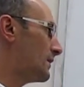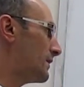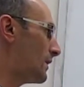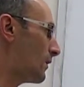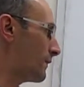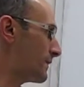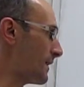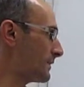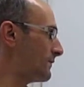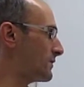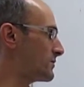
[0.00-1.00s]
Now, the
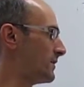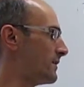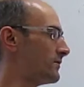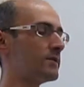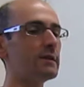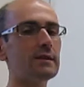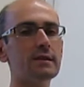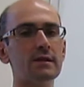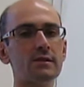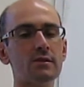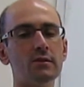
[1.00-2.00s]
activation energy
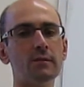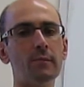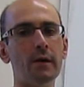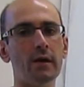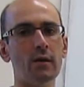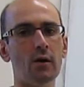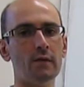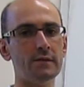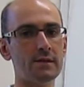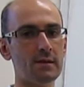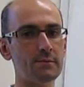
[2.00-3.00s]
does not depend on
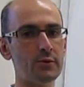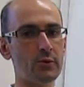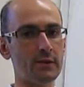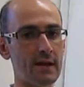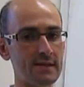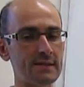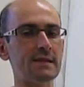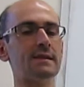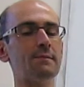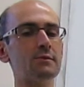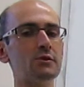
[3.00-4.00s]
the temperature. That's the
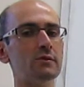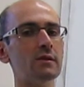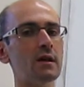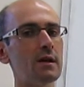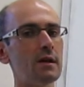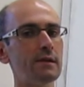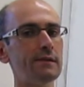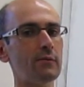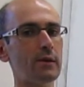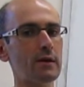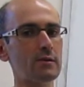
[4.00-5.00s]
assumption
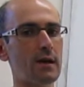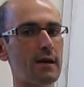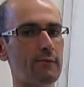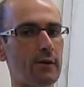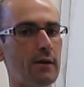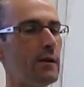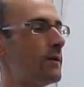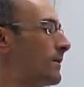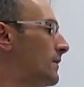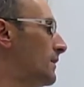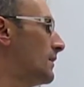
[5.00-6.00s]
that we actually have right
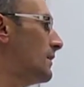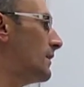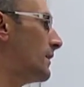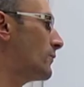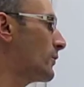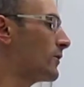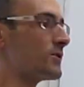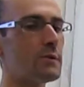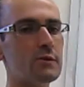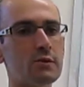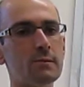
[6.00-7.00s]
here. And we're
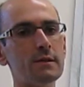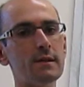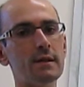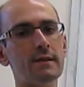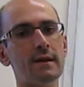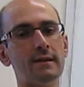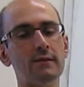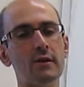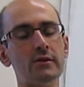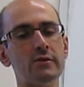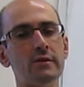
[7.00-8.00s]
also assuming that the
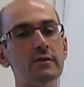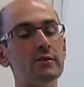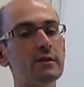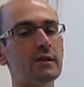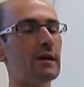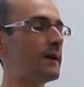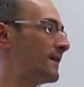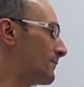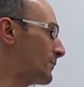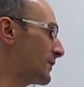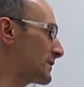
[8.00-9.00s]
activation energy, uh,
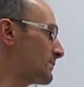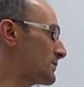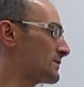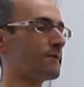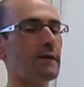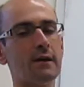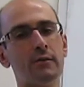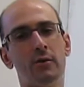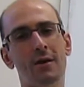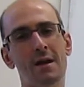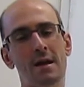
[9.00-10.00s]
the pre-exponential
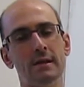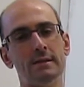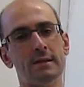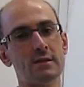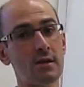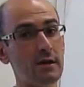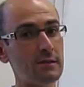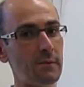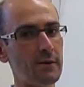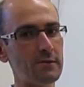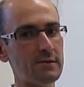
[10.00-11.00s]
factor, does not
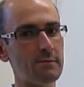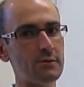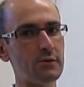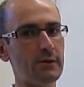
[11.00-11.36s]
depend on temperature